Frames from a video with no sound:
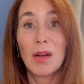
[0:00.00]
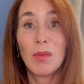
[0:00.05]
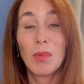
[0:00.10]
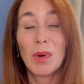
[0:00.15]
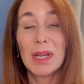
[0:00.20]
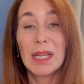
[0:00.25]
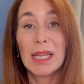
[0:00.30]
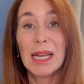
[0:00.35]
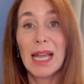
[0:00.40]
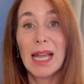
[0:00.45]

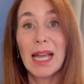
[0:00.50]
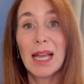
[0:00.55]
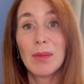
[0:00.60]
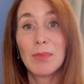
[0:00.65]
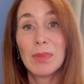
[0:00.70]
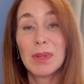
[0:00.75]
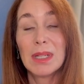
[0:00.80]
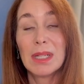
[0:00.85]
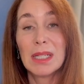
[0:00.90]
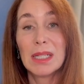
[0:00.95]
What can
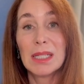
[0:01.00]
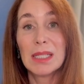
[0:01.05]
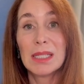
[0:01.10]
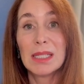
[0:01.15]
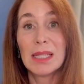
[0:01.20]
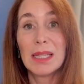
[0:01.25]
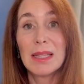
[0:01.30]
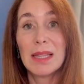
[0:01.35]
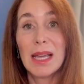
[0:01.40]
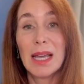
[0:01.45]
happen
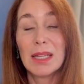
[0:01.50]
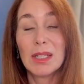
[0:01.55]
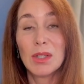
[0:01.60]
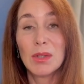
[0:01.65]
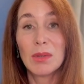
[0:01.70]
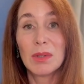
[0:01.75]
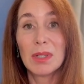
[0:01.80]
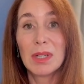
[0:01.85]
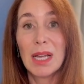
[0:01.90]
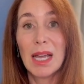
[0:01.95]
is that
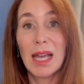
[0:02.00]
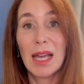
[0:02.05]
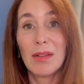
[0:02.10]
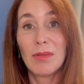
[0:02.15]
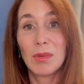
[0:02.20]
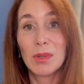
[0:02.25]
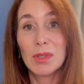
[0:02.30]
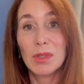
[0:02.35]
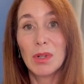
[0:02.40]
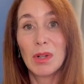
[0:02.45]
you can
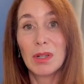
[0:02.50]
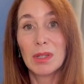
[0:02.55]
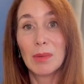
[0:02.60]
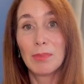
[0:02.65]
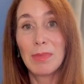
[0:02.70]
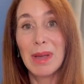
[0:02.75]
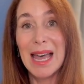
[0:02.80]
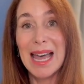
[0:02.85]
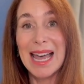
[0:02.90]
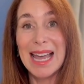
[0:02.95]
have what's called a
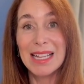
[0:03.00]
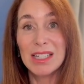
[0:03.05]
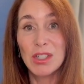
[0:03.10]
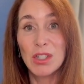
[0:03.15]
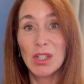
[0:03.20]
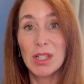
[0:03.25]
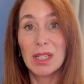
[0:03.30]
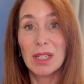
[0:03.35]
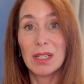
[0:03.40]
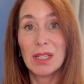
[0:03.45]

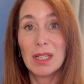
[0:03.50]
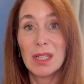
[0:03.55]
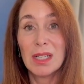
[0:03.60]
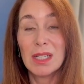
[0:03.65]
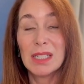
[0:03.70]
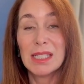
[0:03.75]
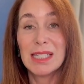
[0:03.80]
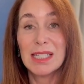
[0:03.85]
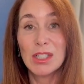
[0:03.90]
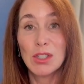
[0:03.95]
patchy
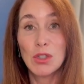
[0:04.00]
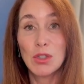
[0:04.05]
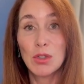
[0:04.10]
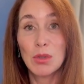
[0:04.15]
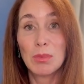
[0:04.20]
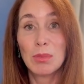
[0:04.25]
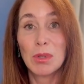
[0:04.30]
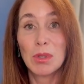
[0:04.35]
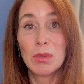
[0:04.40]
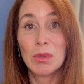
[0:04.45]

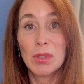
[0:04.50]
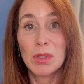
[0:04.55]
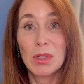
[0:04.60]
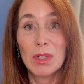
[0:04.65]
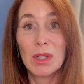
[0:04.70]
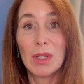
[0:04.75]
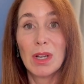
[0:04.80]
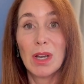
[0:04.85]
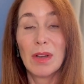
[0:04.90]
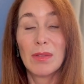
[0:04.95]

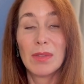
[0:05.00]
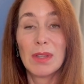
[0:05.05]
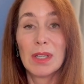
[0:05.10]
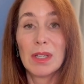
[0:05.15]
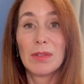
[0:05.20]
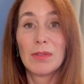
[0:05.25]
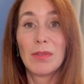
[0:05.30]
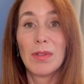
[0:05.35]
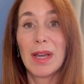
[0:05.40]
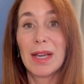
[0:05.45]
distribution of the
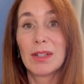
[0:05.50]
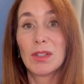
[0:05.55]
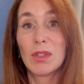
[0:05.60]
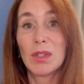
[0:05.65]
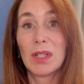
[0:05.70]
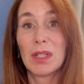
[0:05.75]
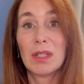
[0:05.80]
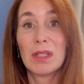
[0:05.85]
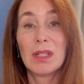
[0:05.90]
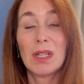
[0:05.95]

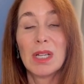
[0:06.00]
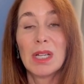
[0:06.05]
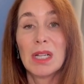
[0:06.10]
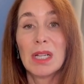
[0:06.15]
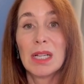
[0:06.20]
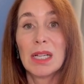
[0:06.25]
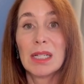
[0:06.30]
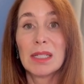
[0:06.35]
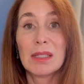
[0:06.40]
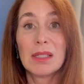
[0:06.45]
infection.
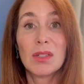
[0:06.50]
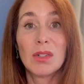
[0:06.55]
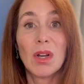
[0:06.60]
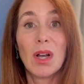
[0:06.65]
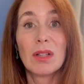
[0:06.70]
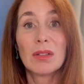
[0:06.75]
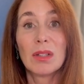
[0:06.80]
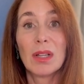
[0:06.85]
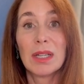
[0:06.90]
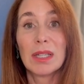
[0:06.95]
It's
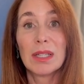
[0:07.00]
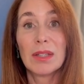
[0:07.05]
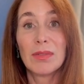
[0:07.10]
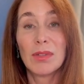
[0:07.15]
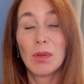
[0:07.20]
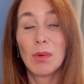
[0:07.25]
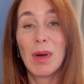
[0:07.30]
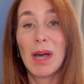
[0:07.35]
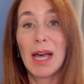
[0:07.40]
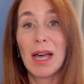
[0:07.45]
not like
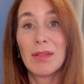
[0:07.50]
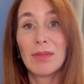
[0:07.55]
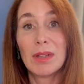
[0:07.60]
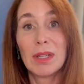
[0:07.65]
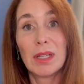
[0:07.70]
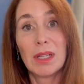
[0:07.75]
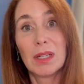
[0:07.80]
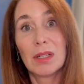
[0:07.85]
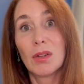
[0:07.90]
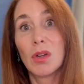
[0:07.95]
if you have
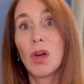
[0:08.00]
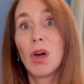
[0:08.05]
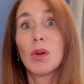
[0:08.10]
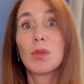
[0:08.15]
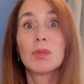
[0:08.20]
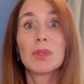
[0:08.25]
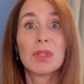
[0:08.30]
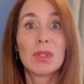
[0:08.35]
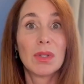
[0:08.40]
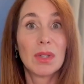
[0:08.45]
it, it
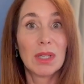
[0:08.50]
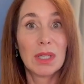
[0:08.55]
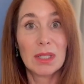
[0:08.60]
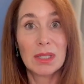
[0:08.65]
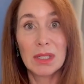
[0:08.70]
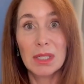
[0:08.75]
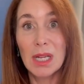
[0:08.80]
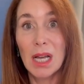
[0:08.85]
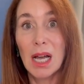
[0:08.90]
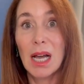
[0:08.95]
coats the
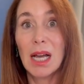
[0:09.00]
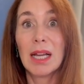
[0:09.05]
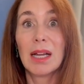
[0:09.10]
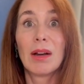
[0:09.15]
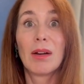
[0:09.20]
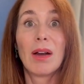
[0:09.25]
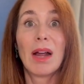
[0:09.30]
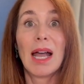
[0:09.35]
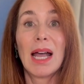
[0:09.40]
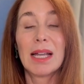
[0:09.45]

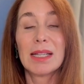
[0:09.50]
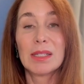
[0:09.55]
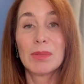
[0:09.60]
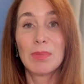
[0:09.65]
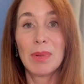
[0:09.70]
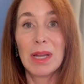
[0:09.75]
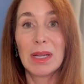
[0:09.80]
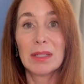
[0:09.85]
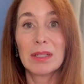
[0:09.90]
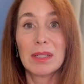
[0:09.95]
entire
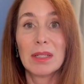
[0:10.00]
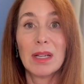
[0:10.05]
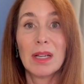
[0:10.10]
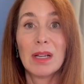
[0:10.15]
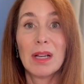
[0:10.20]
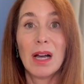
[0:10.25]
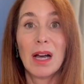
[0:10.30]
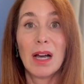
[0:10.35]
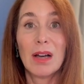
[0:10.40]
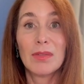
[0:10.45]
aspect
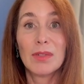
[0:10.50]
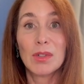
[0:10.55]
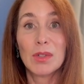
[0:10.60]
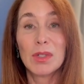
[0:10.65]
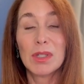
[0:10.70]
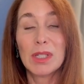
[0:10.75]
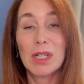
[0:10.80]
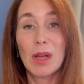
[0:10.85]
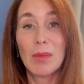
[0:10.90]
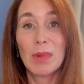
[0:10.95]
of your
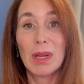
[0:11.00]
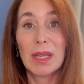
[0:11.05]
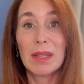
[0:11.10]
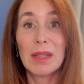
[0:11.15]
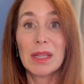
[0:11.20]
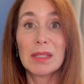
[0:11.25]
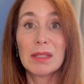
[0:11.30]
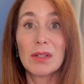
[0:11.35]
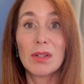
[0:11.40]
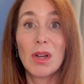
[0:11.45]
stomach.
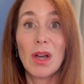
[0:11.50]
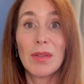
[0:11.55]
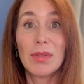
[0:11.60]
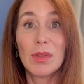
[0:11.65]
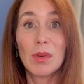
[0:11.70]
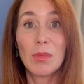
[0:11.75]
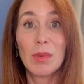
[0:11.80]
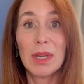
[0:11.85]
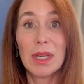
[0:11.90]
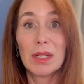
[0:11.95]
That's not
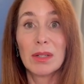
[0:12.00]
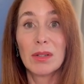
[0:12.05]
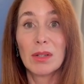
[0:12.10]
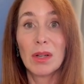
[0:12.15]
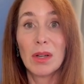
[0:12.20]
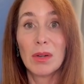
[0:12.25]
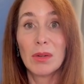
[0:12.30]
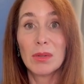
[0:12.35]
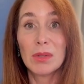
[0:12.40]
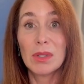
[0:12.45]
the way it
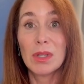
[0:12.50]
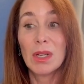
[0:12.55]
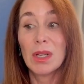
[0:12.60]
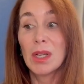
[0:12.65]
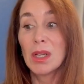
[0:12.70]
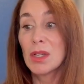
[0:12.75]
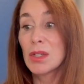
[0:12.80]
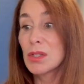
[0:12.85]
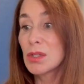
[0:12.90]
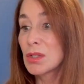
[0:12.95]
goes.
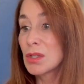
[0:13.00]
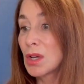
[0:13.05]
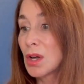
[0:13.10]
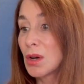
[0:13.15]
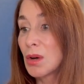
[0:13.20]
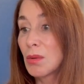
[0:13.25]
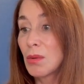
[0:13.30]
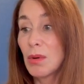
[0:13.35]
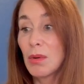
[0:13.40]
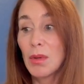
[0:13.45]

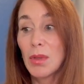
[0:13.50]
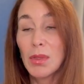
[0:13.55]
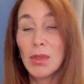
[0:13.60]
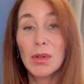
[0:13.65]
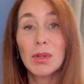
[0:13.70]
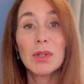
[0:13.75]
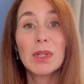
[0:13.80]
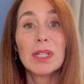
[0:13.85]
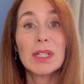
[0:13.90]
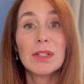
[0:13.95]
So
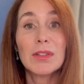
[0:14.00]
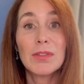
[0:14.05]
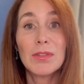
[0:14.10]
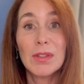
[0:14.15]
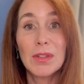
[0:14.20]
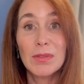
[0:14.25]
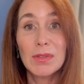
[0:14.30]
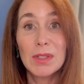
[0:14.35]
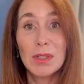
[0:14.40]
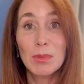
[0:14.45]
30 to
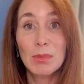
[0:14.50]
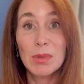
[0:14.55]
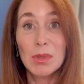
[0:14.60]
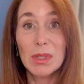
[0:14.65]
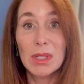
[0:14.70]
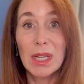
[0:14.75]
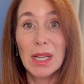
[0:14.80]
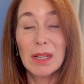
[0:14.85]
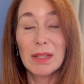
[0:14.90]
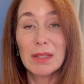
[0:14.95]

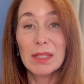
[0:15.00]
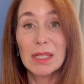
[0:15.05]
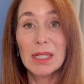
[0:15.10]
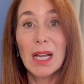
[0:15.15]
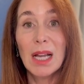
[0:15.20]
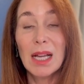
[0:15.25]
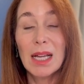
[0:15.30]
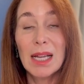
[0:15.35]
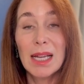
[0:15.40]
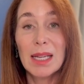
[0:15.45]
50% of the
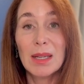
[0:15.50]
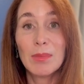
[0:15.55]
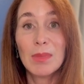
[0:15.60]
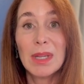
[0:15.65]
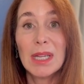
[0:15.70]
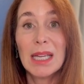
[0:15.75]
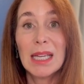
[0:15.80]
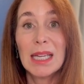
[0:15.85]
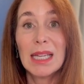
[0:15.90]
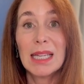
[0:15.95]
time,
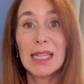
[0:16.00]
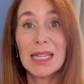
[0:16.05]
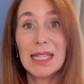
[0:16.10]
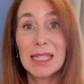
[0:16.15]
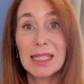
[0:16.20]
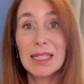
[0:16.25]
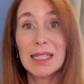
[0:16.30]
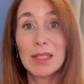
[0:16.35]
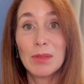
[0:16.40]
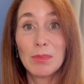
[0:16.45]

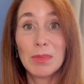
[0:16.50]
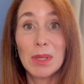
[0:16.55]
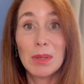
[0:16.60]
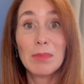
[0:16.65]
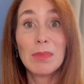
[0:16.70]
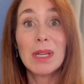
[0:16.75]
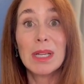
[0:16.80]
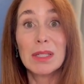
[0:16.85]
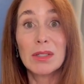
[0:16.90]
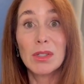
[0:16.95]
it can be
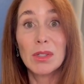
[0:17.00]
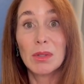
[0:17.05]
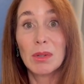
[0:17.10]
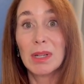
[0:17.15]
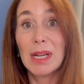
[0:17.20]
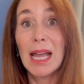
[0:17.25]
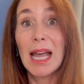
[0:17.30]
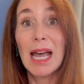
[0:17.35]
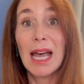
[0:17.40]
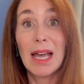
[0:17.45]
missed. You
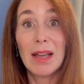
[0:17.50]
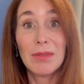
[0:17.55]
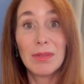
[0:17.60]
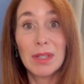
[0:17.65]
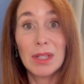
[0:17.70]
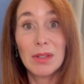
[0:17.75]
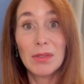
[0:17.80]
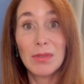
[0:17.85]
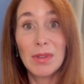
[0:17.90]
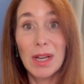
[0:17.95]
can have
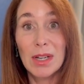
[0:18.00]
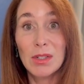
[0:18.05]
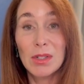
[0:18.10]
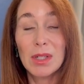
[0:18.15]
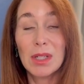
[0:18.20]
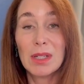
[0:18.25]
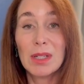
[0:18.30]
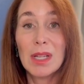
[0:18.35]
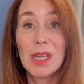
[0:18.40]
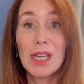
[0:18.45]
the
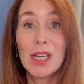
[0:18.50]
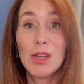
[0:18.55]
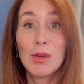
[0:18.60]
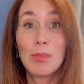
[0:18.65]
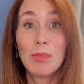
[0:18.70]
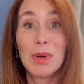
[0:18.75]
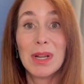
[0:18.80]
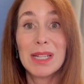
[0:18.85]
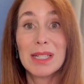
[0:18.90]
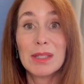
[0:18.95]
infection,
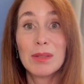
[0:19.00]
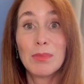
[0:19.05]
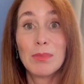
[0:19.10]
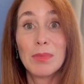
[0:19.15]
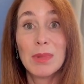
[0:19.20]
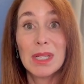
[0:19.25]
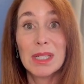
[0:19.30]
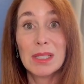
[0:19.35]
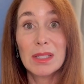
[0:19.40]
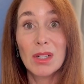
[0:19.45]
but it's
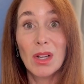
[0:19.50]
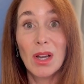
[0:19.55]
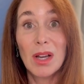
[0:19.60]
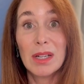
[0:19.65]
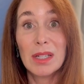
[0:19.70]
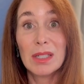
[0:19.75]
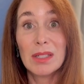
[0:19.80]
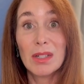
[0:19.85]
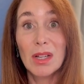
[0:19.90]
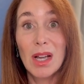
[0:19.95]
missed
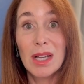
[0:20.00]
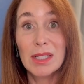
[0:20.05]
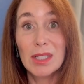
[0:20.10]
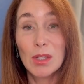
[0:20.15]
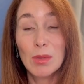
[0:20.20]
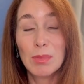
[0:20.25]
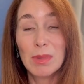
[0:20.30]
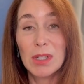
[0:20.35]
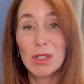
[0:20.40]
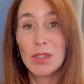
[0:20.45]
on
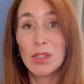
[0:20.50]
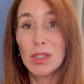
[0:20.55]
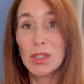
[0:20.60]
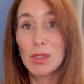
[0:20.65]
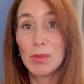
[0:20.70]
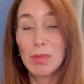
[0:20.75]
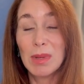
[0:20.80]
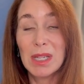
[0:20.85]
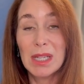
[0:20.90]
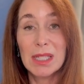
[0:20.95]
endoscopy
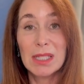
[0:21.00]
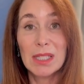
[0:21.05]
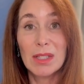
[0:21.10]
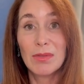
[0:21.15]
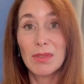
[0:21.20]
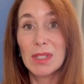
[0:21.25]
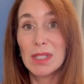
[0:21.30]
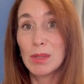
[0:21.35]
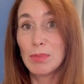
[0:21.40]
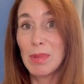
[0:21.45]
just because
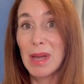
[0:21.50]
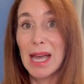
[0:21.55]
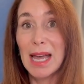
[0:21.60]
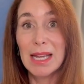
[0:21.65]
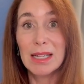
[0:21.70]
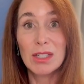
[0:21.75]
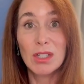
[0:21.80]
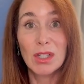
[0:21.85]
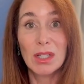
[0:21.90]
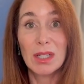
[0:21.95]
of this
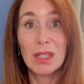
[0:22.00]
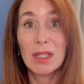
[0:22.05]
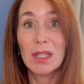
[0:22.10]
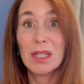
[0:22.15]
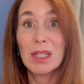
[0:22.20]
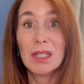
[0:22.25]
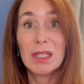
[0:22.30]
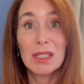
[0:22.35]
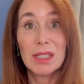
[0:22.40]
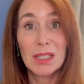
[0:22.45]
patchy
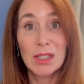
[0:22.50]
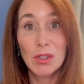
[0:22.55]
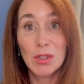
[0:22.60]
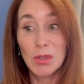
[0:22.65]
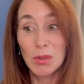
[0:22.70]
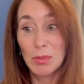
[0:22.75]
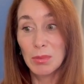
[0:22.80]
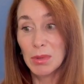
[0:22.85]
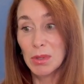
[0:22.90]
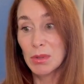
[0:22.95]

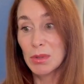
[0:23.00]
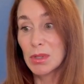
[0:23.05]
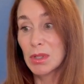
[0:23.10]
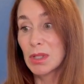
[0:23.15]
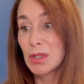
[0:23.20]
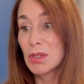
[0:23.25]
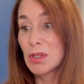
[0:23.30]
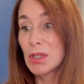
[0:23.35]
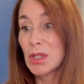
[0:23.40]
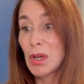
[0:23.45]

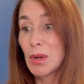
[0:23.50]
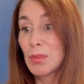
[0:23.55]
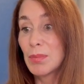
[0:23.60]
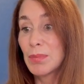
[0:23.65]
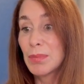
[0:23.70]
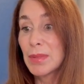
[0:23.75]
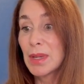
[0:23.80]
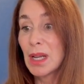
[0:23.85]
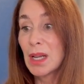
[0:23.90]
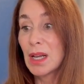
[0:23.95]
distribution. So
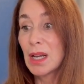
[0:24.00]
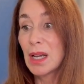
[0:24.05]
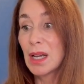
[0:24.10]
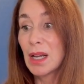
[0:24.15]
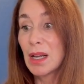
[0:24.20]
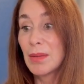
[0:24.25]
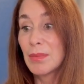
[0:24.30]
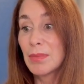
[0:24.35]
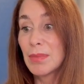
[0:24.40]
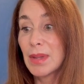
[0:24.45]

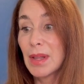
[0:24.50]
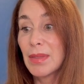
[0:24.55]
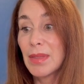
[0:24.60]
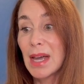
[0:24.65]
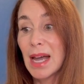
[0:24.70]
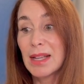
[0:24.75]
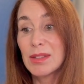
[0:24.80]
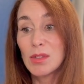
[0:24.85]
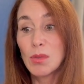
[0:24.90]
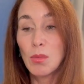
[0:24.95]

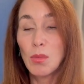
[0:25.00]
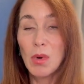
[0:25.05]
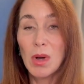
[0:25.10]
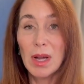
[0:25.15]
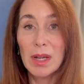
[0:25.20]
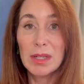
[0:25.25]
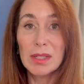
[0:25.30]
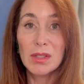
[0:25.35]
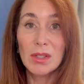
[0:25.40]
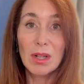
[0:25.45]
that's
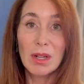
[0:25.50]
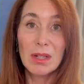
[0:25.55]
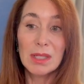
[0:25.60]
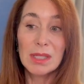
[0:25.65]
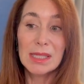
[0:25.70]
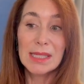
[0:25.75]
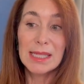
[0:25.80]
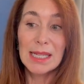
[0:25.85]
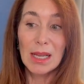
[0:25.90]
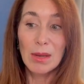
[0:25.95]
one. It's called a
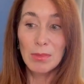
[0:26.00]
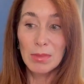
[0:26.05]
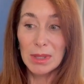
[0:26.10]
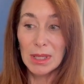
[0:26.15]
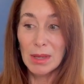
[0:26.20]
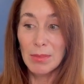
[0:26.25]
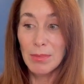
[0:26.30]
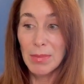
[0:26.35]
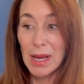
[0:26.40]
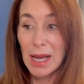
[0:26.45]

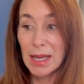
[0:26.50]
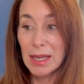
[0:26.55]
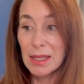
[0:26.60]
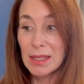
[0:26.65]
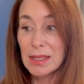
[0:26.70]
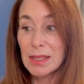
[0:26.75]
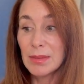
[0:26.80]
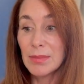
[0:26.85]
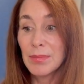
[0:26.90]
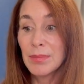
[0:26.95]
sampling
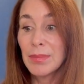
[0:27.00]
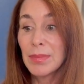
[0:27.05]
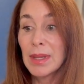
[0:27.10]
bias.